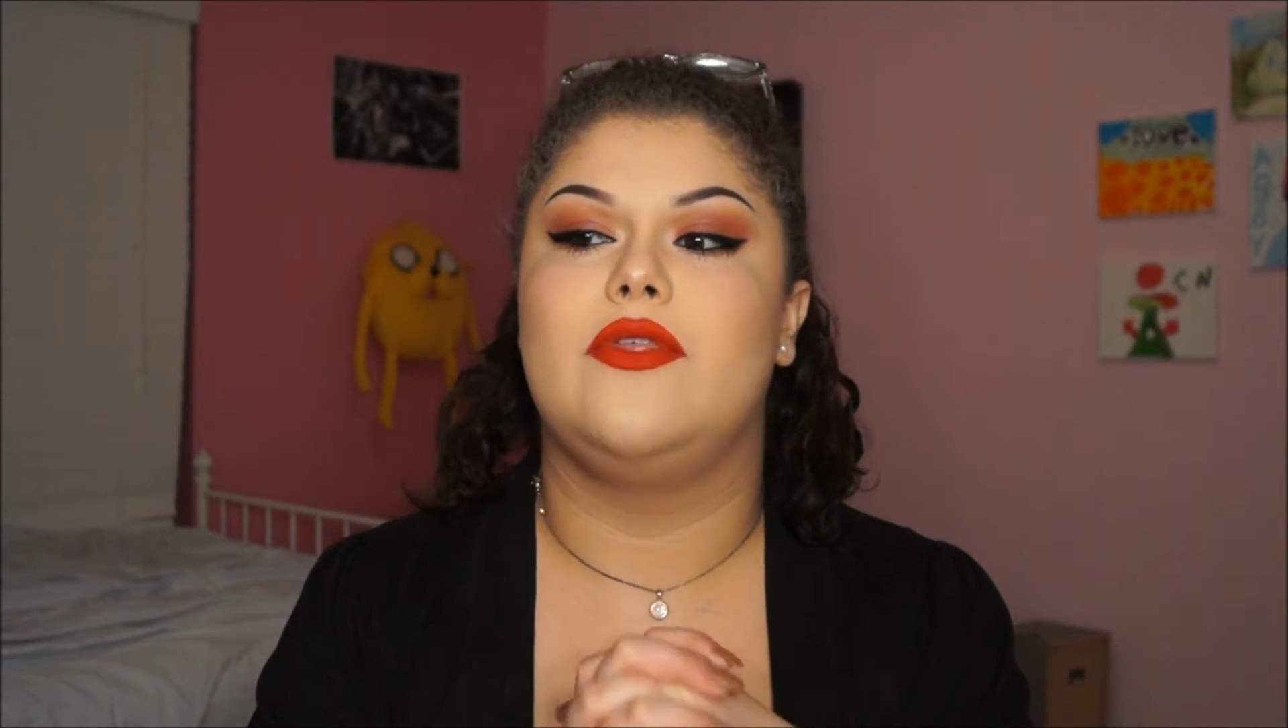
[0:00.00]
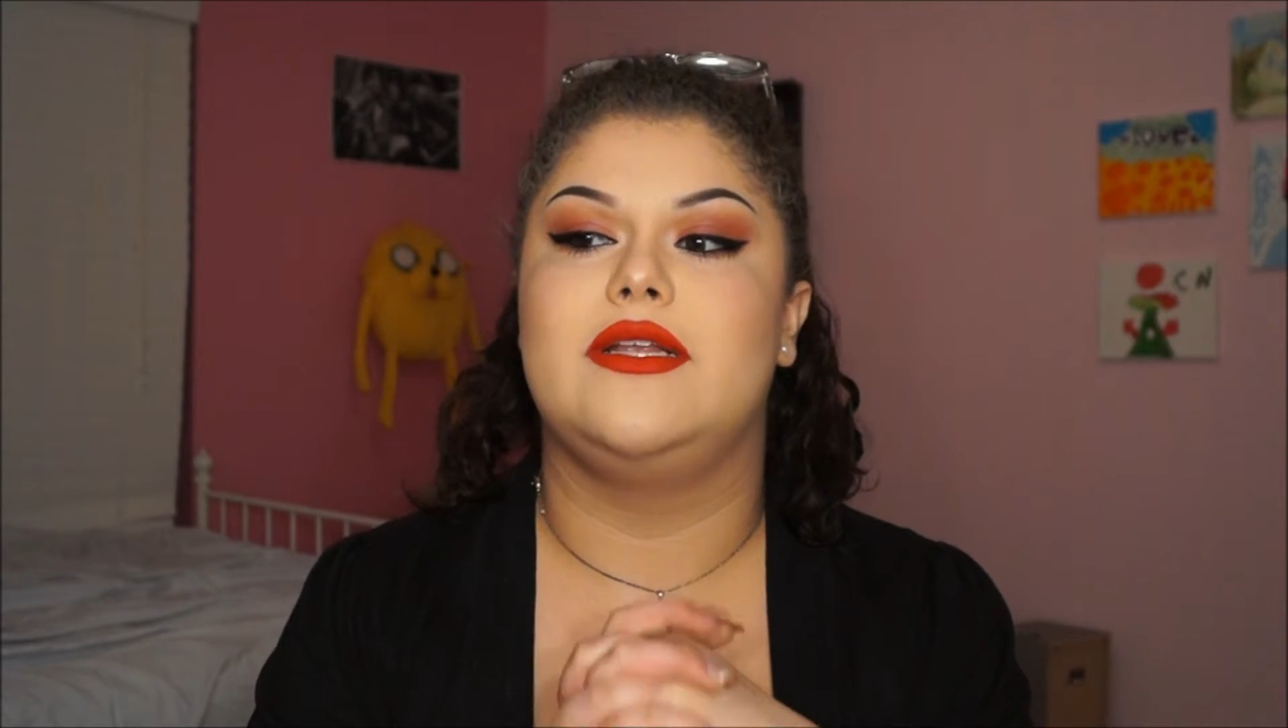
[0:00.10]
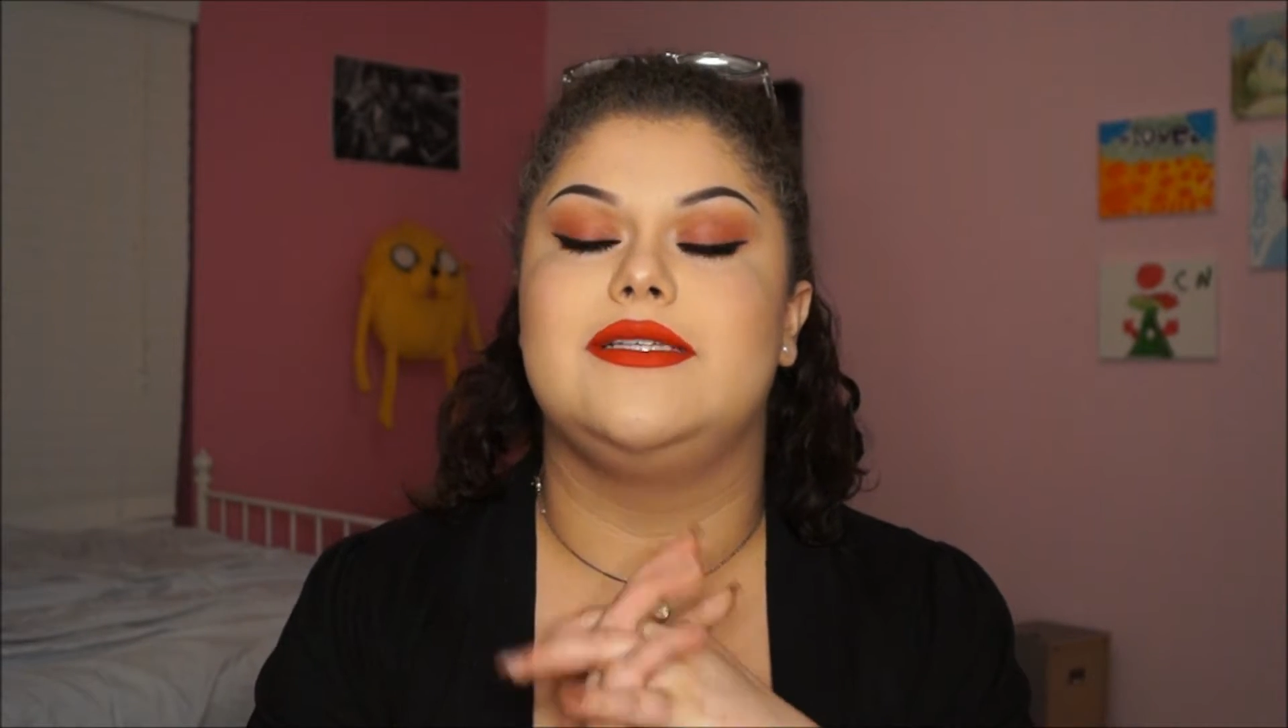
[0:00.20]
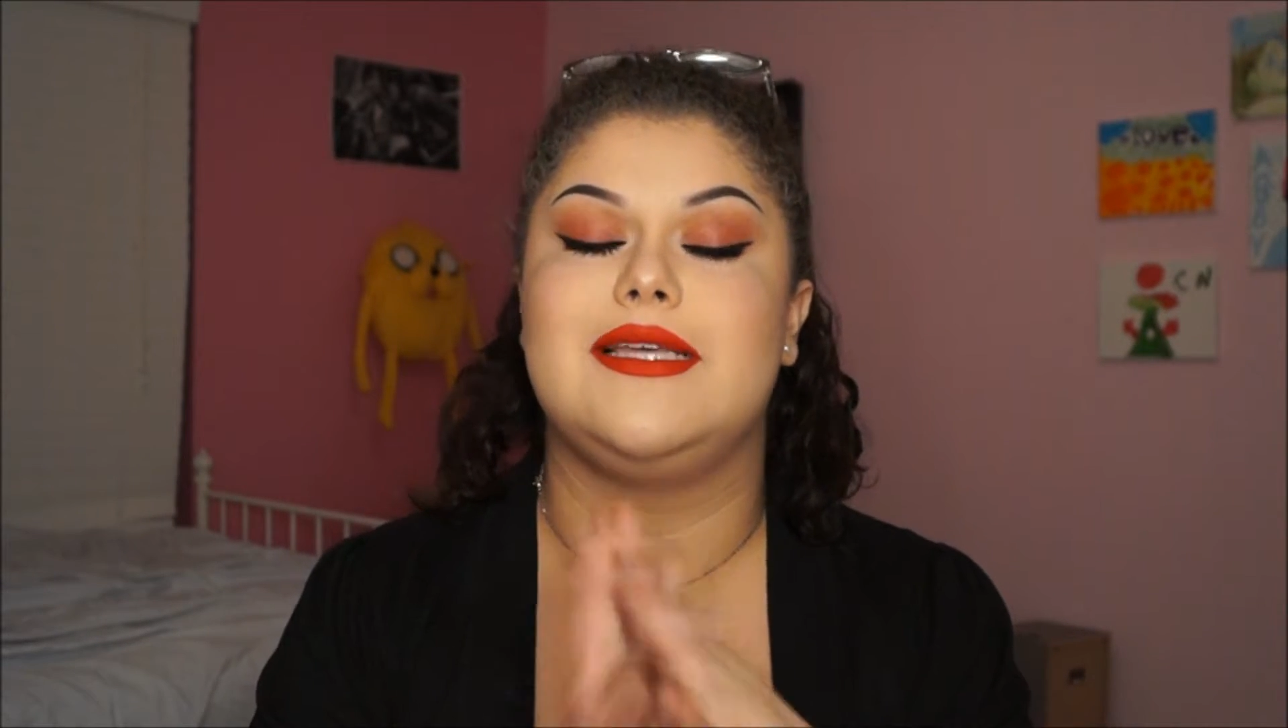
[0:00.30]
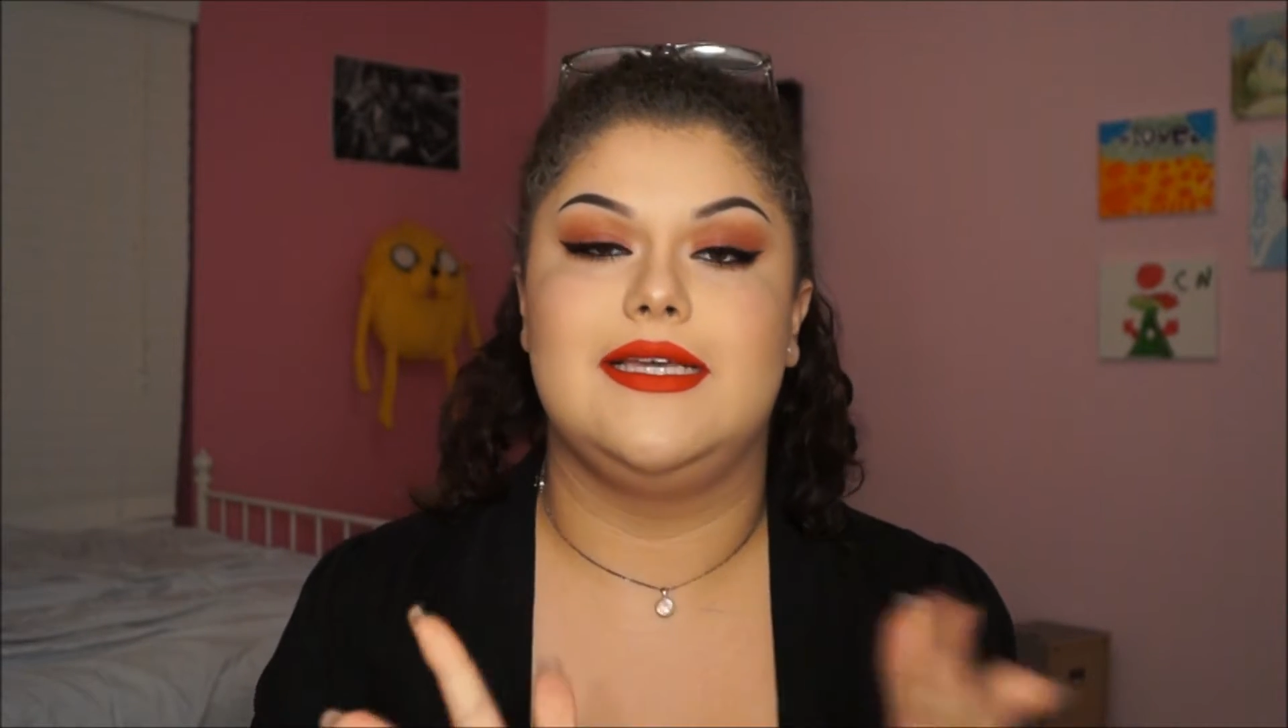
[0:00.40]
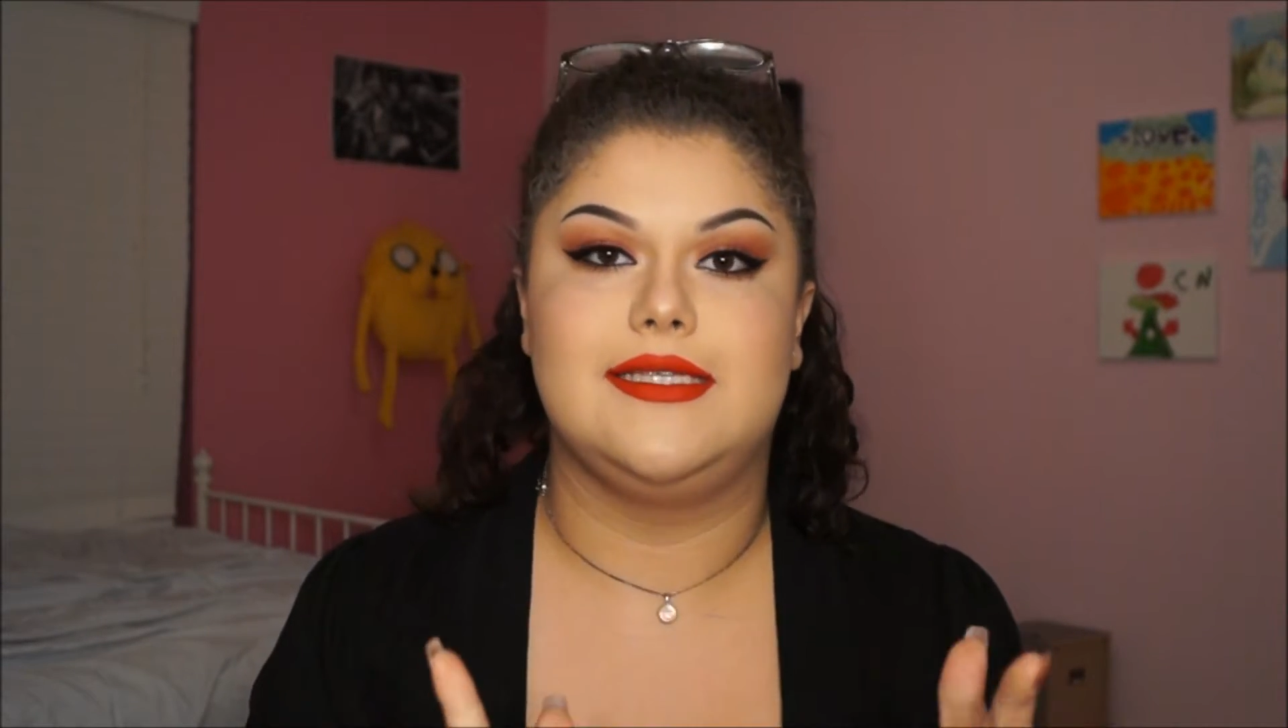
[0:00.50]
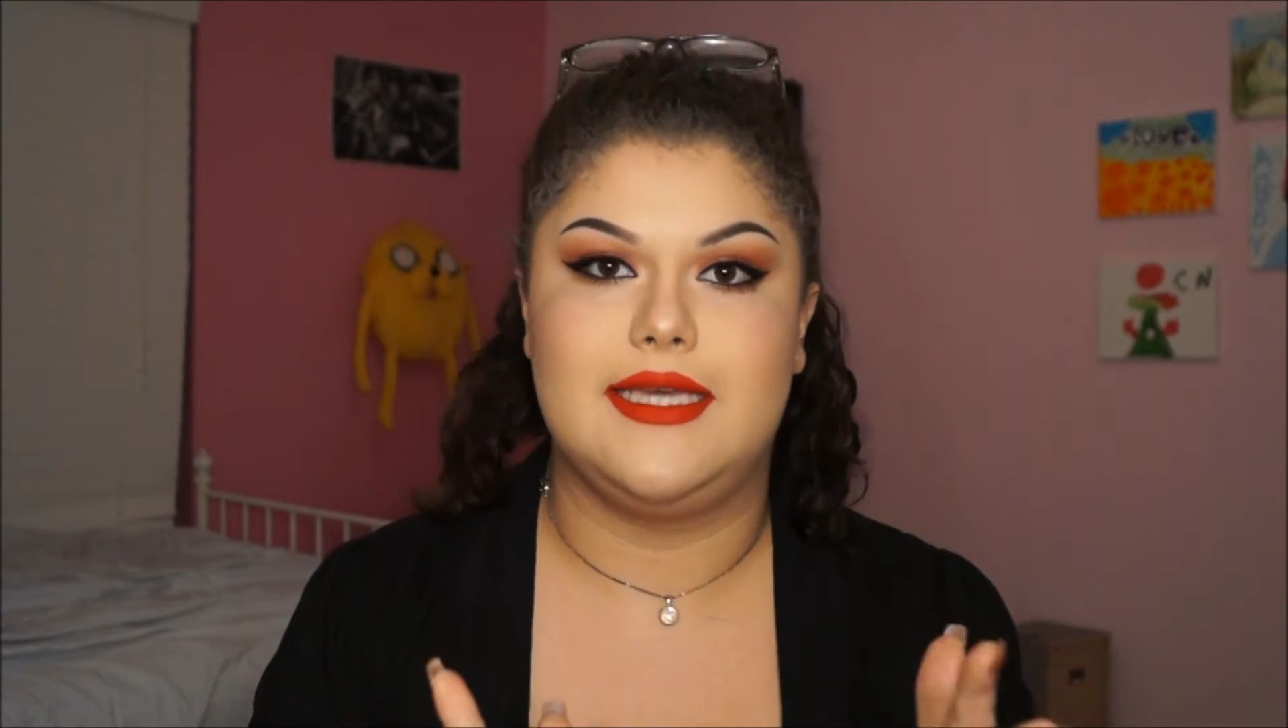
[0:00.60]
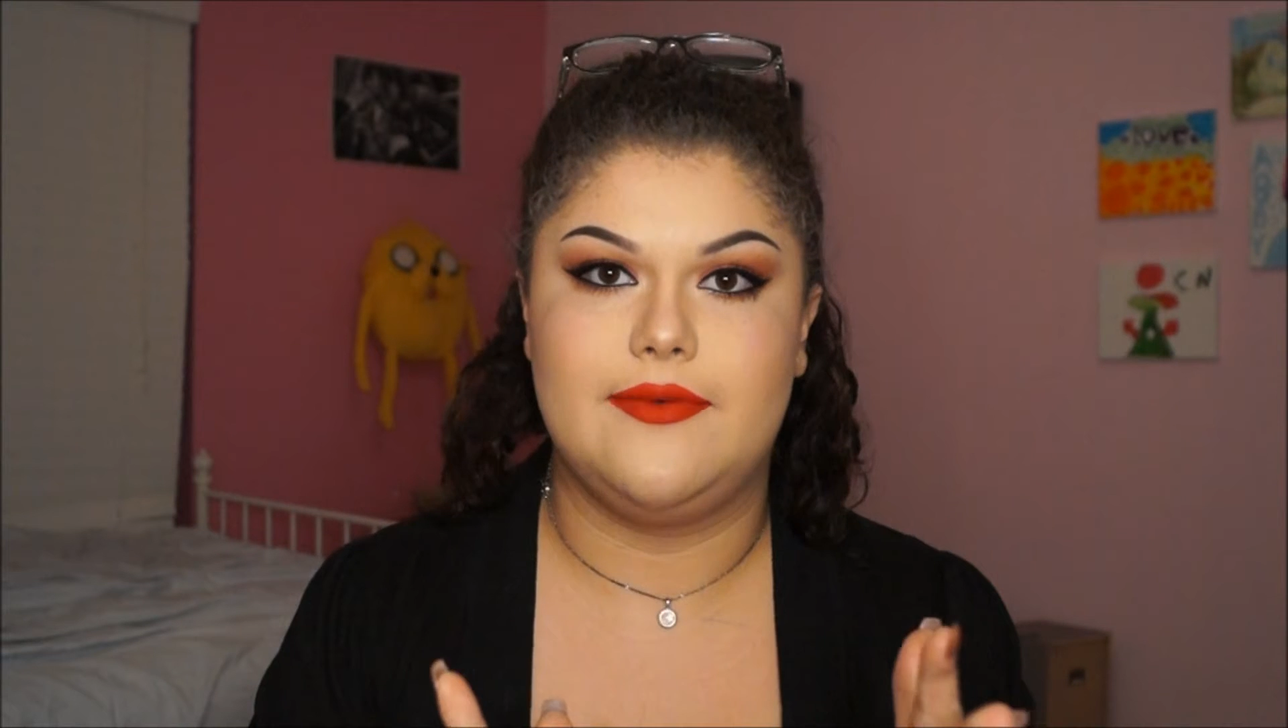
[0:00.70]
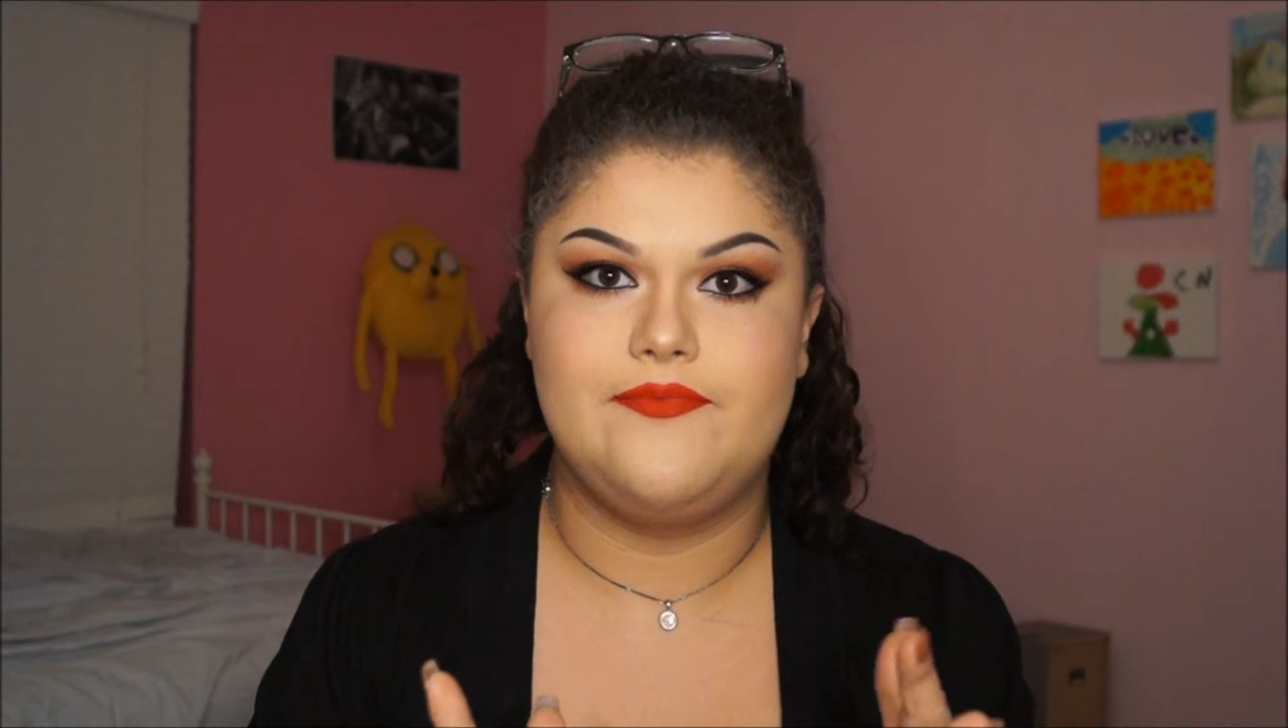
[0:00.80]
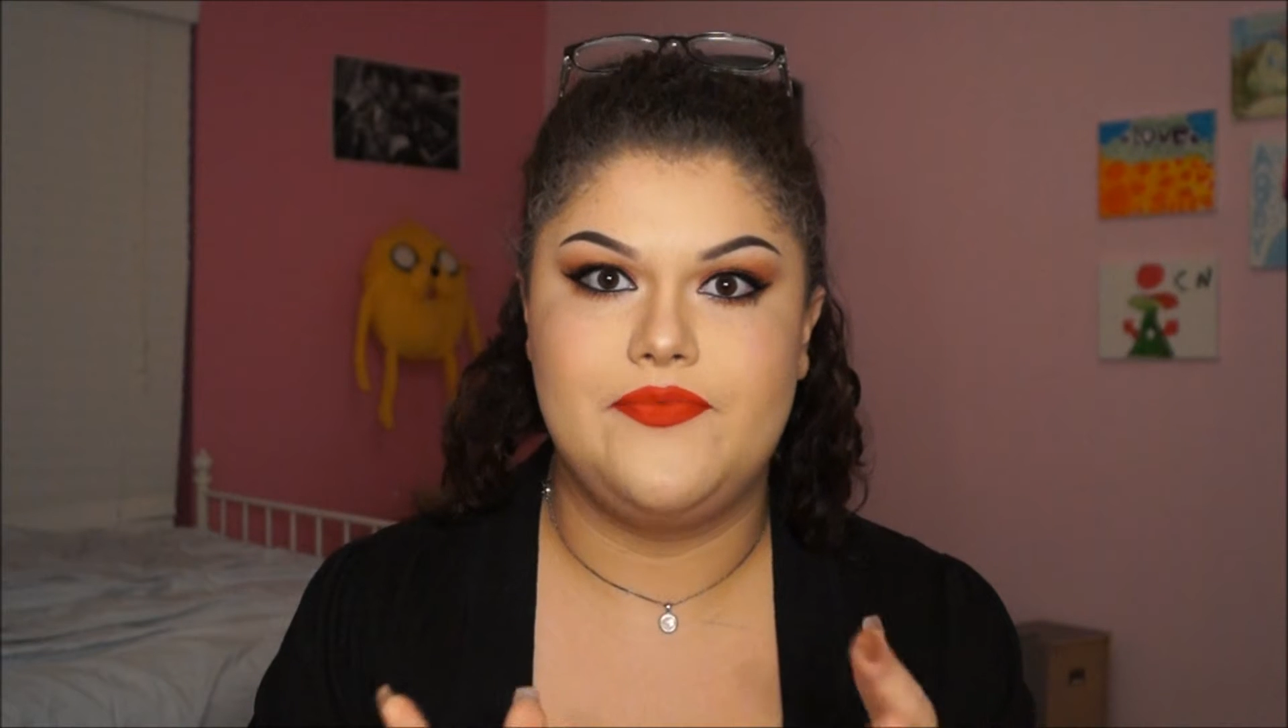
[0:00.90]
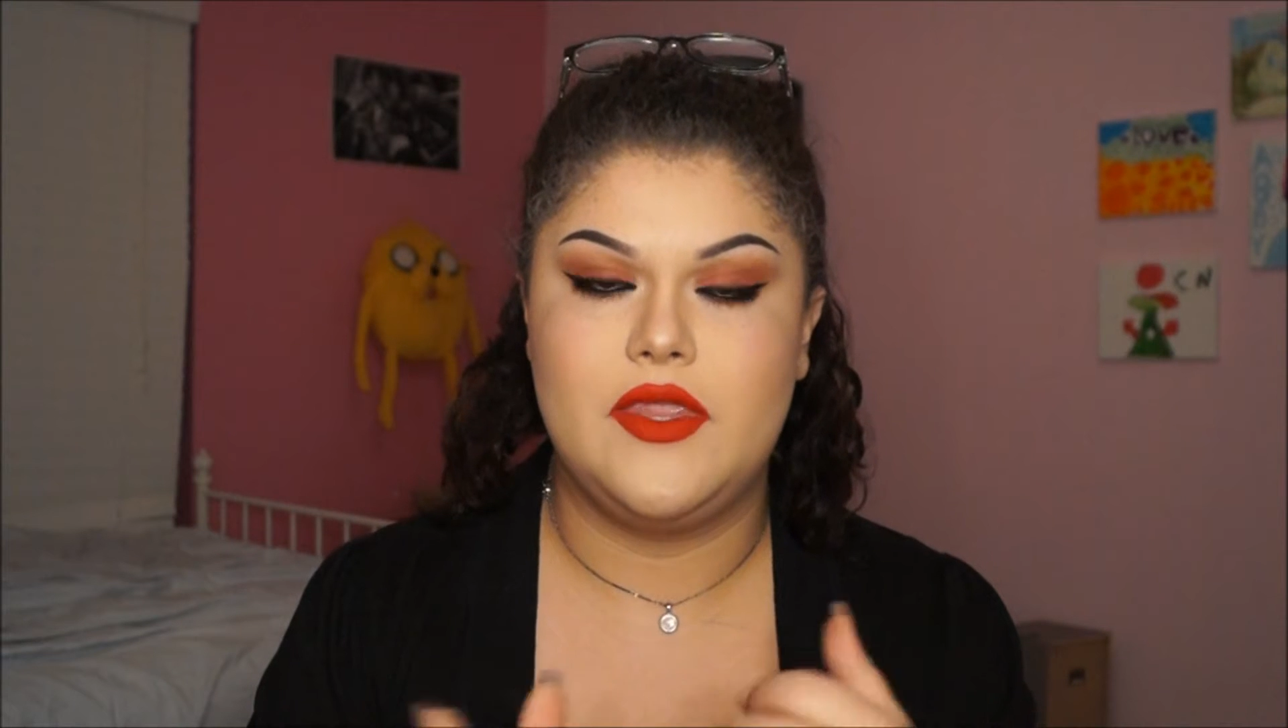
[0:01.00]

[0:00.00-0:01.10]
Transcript: that is easy.